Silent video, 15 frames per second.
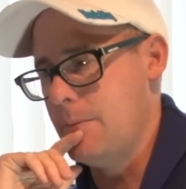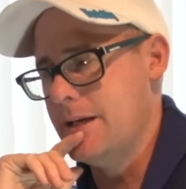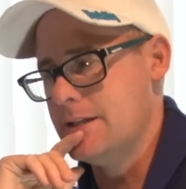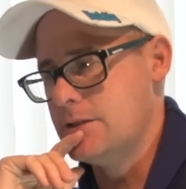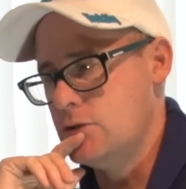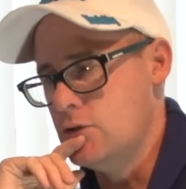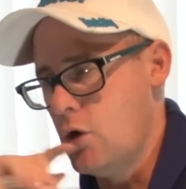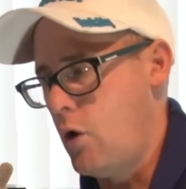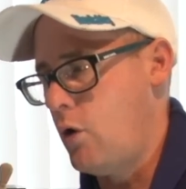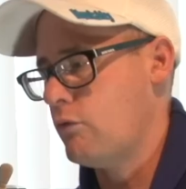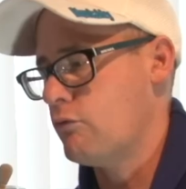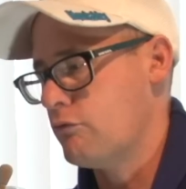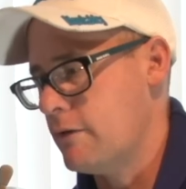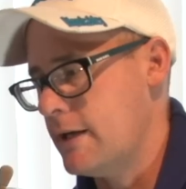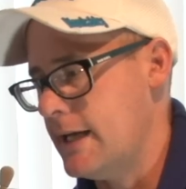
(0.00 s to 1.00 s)
and it's not
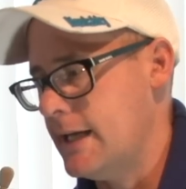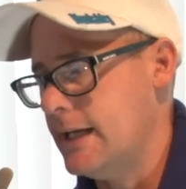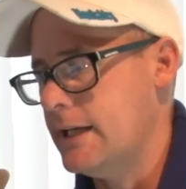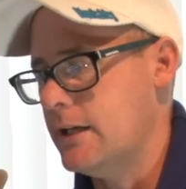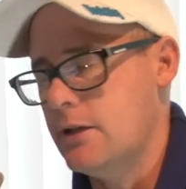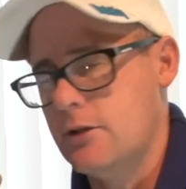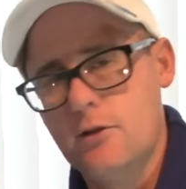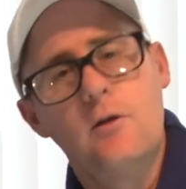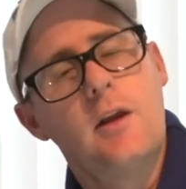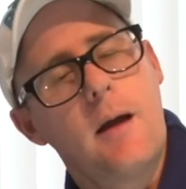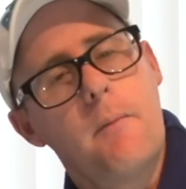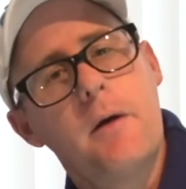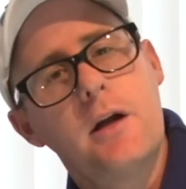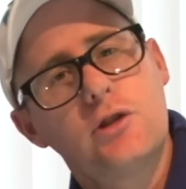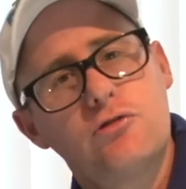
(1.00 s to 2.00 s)
really going to do
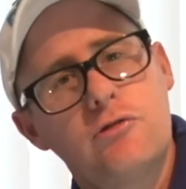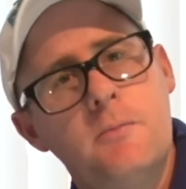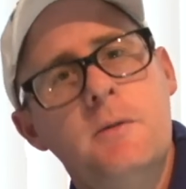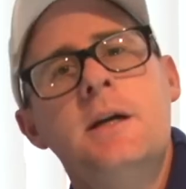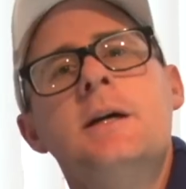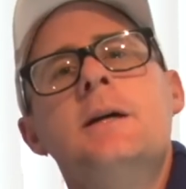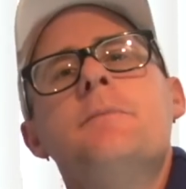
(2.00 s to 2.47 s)
that much for them.